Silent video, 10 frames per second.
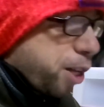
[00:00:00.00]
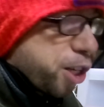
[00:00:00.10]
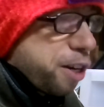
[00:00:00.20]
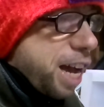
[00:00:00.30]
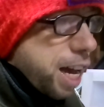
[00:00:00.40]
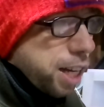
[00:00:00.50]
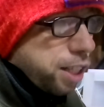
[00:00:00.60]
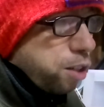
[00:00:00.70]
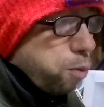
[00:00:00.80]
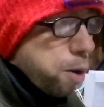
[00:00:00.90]
all your
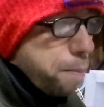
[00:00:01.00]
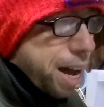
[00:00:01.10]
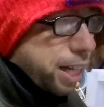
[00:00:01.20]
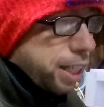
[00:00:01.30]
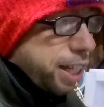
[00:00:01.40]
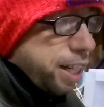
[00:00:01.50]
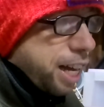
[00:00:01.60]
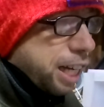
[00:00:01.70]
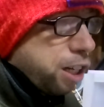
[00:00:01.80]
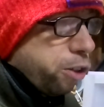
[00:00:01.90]
eggs in one basket.
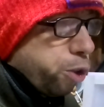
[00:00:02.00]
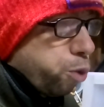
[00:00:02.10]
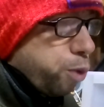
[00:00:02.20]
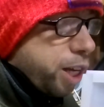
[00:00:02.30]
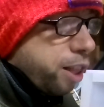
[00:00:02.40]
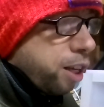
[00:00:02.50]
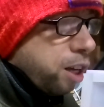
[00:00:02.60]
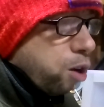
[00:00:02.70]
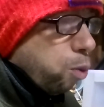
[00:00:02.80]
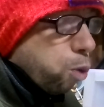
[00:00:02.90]
That goes with
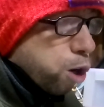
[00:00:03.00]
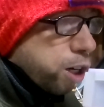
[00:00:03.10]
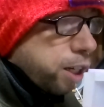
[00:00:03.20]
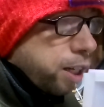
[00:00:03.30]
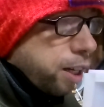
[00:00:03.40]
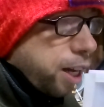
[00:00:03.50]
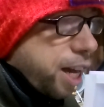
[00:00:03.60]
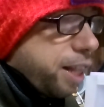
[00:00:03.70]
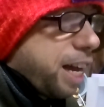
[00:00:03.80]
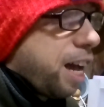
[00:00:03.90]
work,
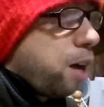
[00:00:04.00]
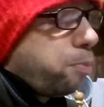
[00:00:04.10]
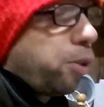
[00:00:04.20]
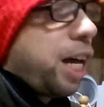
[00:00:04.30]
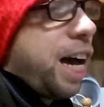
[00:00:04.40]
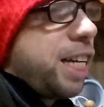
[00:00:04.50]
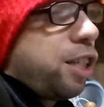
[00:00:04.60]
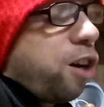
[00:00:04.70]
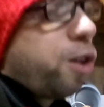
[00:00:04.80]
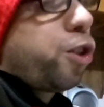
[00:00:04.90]
and that applies
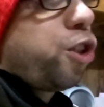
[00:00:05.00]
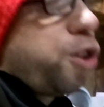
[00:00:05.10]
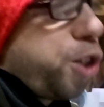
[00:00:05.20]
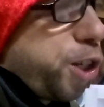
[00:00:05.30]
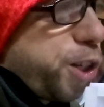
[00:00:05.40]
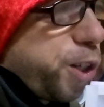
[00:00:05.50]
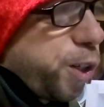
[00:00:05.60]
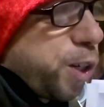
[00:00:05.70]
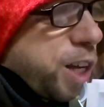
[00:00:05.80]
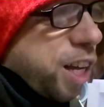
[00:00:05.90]
also to
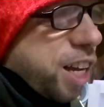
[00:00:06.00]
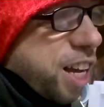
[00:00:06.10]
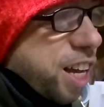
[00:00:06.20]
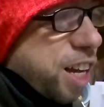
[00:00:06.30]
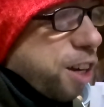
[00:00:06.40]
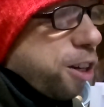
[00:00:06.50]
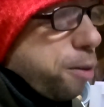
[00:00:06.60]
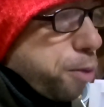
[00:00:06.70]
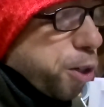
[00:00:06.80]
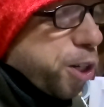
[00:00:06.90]

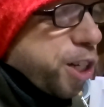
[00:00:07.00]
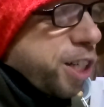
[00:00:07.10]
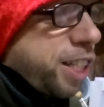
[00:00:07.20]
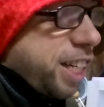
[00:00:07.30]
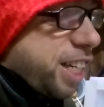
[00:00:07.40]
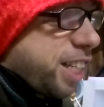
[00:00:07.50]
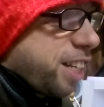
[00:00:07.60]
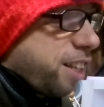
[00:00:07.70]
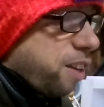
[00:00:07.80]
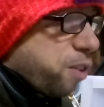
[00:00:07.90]
cryptocurrencies. And
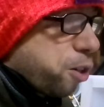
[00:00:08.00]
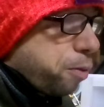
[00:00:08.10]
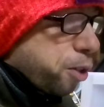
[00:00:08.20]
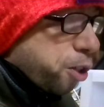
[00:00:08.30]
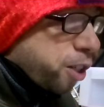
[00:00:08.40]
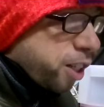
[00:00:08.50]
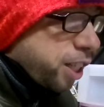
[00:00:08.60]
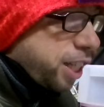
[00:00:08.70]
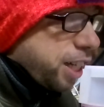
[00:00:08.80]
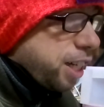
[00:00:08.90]
I love
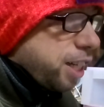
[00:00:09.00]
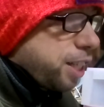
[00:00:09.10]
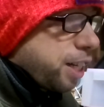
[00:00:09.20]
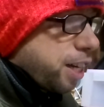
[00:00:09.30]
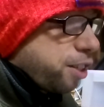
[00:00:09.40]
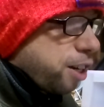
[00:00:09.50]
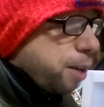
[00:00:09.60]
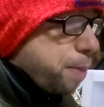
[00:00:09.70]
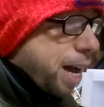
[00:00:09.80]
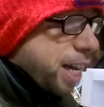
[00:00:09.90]
cryptocurrencies, and I
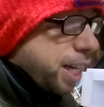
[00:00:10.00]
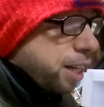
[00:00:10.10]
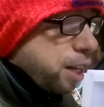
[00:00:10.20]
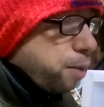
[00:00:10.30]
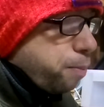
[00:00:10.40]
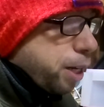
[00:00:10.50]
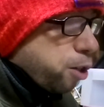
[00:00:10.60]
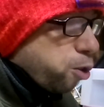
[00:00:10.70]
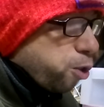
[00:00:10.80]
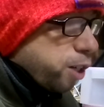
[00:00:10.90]
started buying
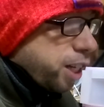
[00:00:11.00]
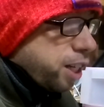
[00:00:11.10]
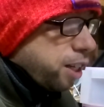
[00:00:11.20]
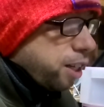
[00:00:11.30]
Bitcoin